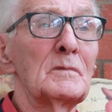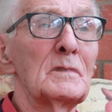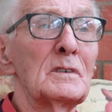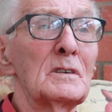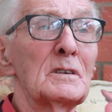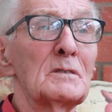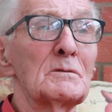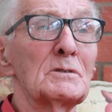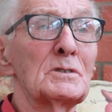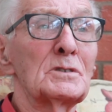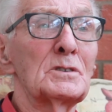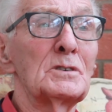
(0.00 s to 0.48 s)

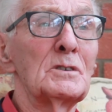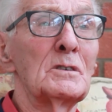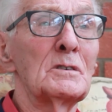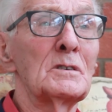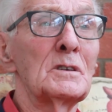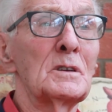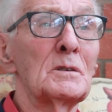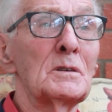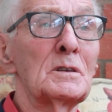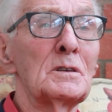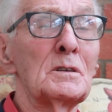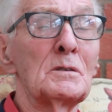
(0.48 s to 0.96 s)
was
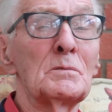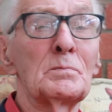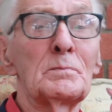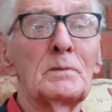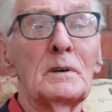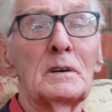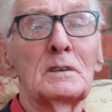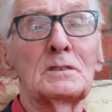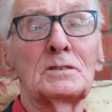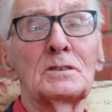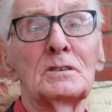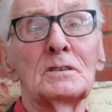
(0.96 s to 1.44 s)
during the
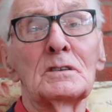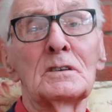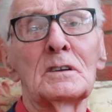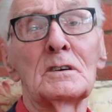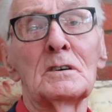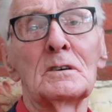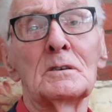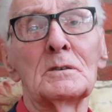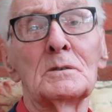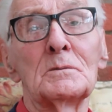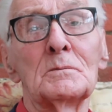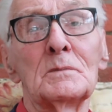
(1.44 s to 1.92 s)
Depression
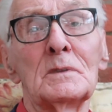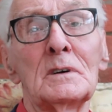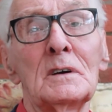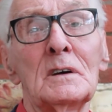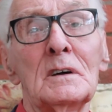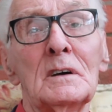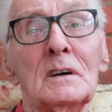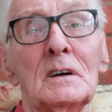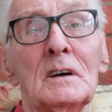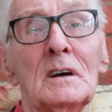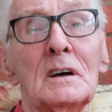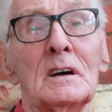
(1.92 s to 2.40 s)
time.
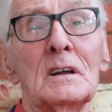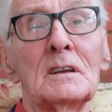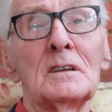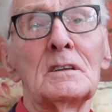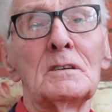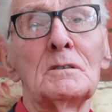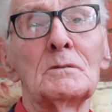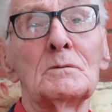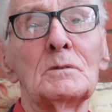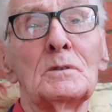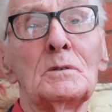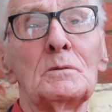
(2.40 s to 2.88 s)

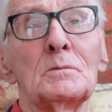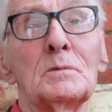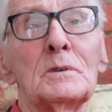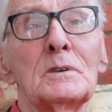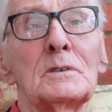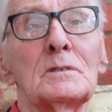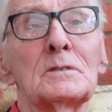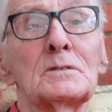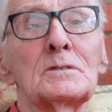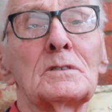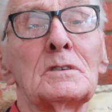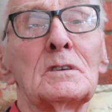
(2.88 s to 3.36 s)
He only
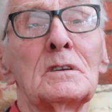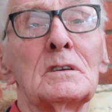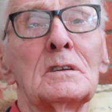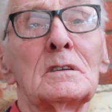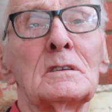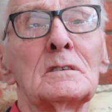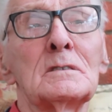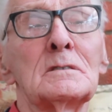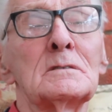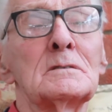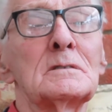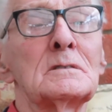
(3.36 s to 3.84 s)
worked in
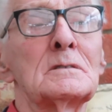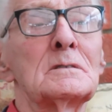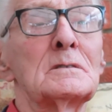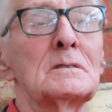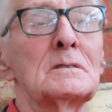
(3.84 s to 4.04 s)
the